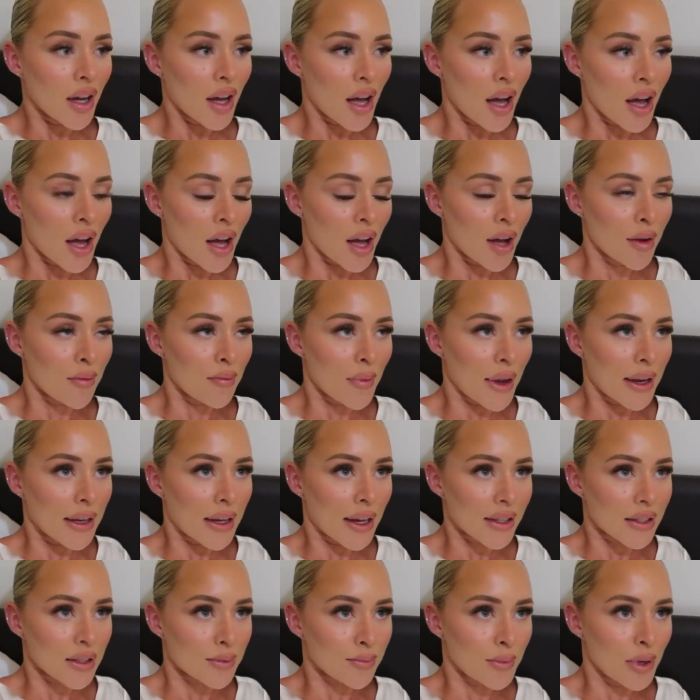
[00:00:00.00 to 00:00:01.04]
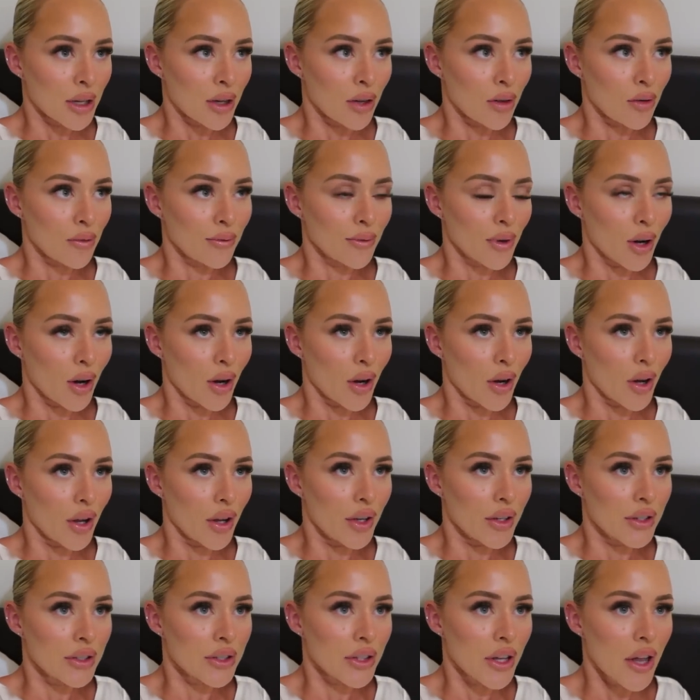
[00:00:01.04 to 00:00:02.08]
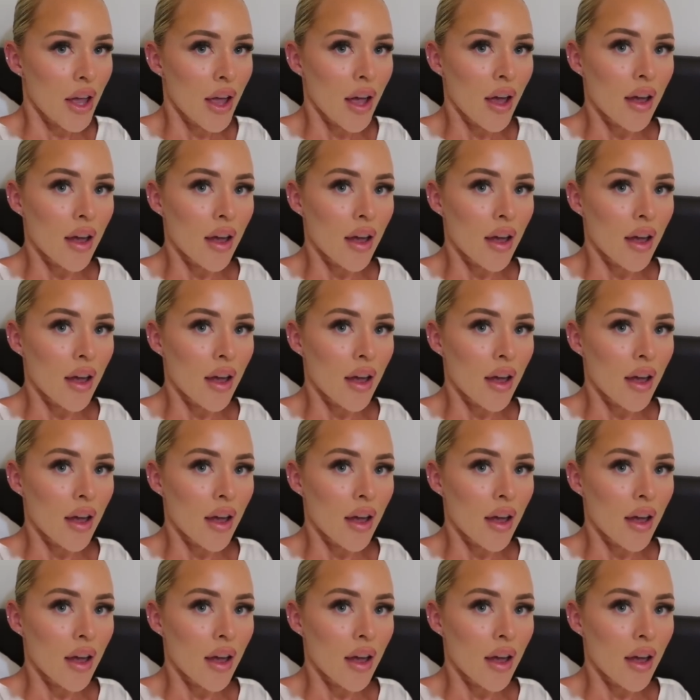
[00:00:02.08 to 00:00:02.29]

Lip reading: My next meal was